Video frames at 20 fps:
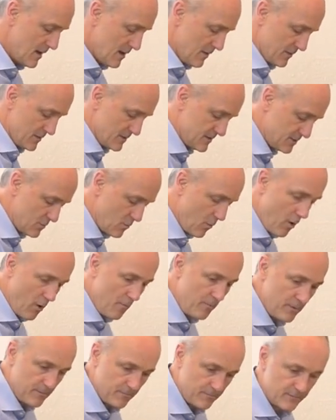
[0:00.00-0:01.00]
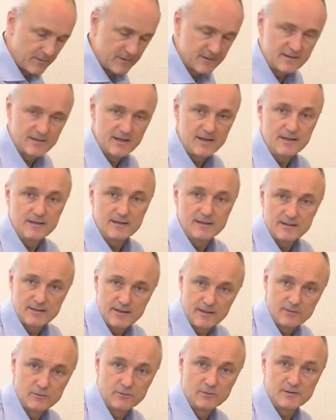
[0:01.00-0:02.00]
The squab, the seat,
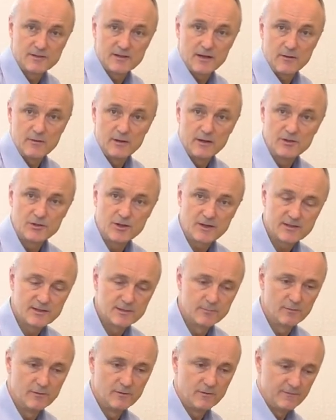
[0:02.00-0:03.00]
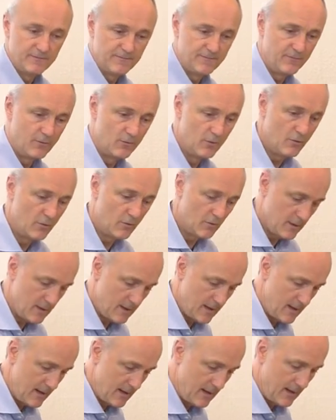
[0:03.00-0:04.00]
is also adjustable for
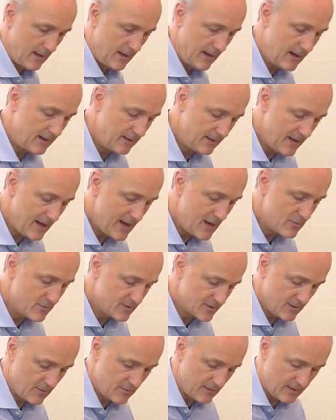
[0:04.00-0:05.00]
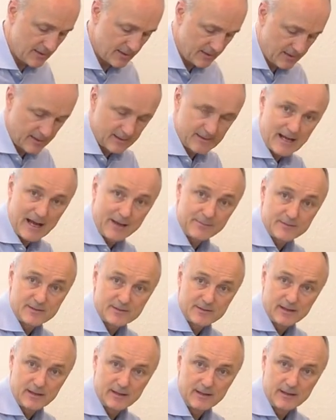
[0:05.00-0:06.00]
in and out, so it adapts
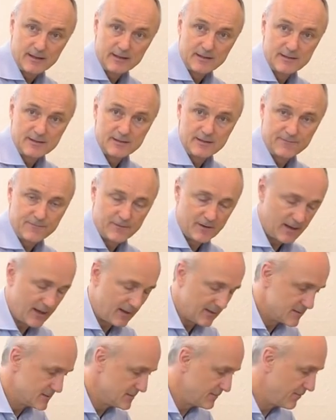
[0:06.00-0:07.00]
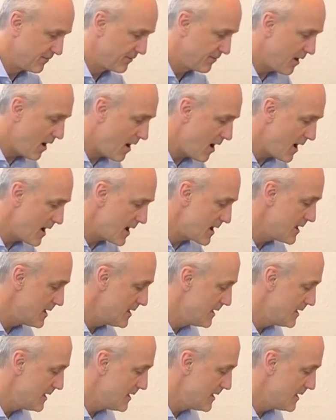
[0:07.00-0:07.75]
to different lengths of thigh.